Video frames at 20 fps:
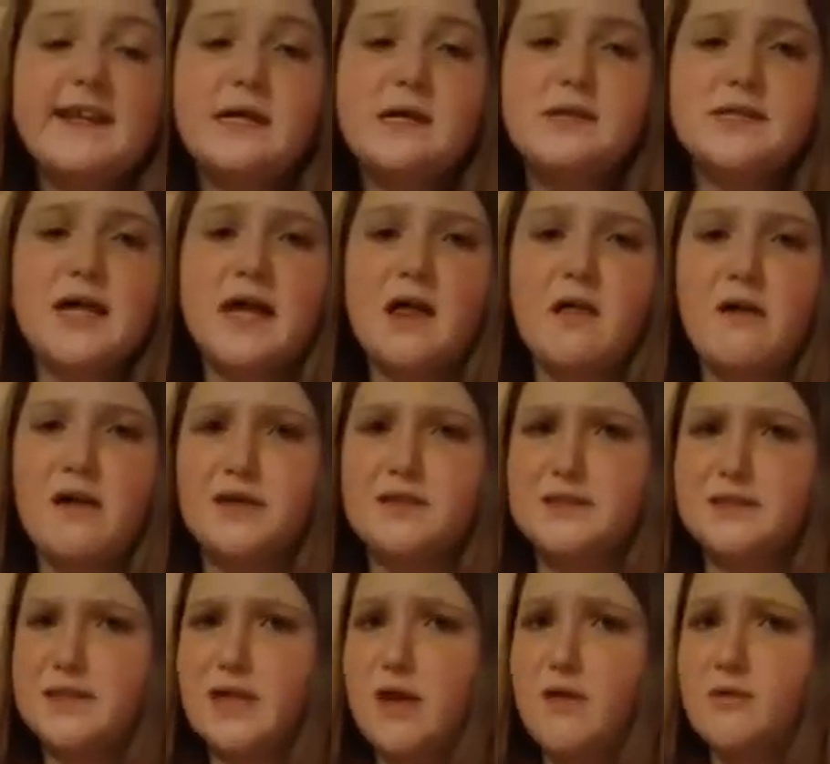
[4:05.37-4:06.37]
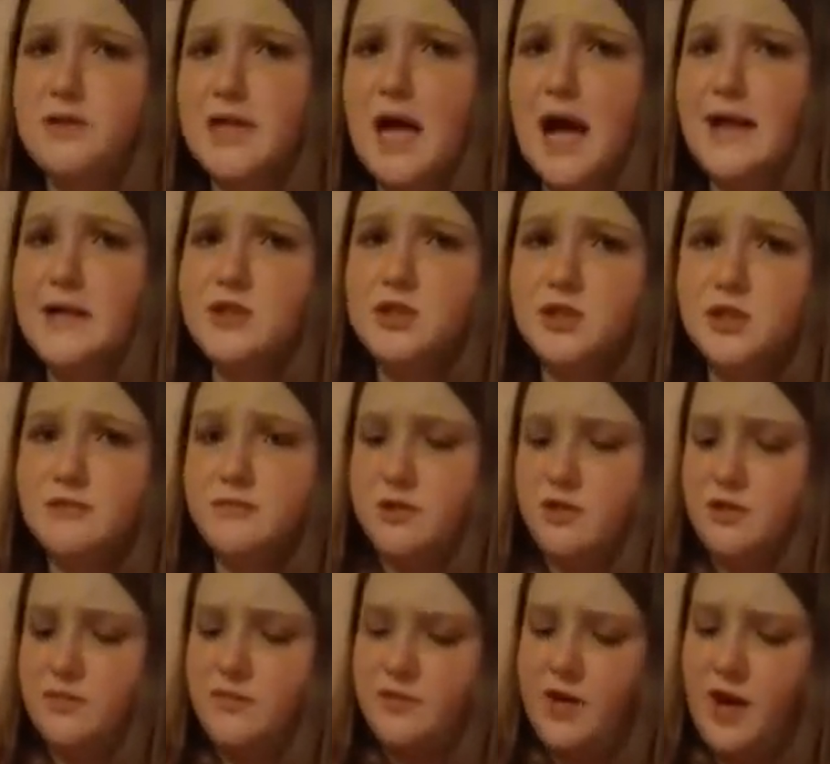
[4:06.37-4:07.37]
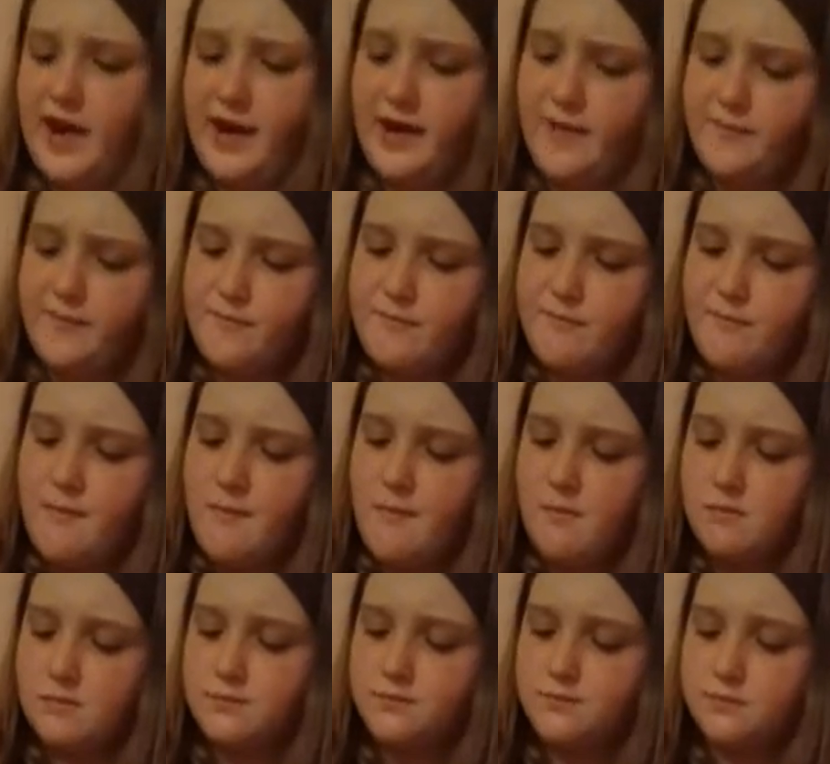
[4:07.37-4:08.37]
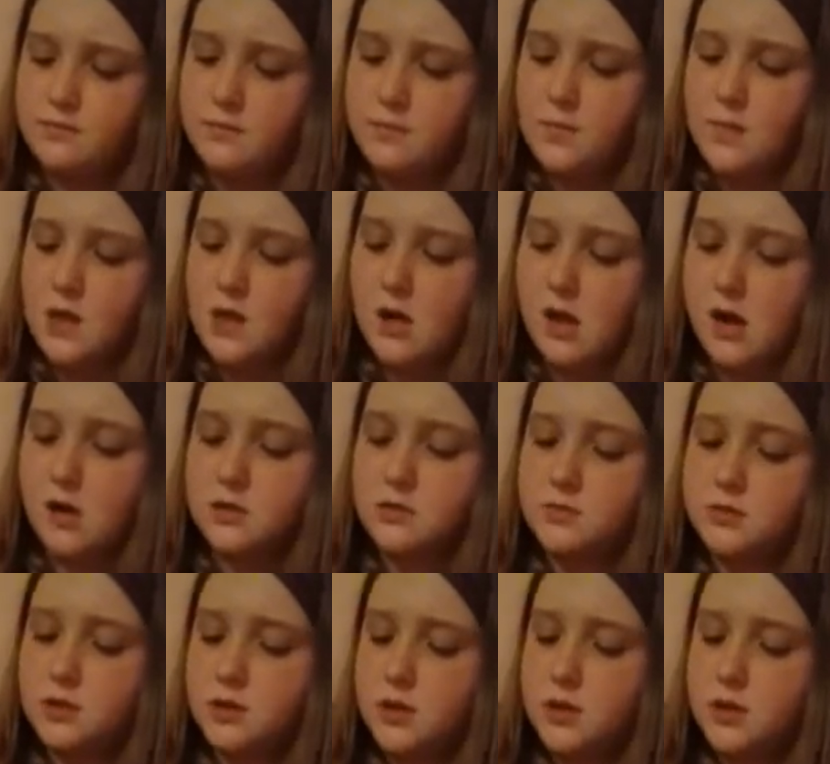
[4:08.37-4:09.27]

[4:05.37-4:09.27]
would take like 6 hours. I just leave it overnight. So I'm just gonna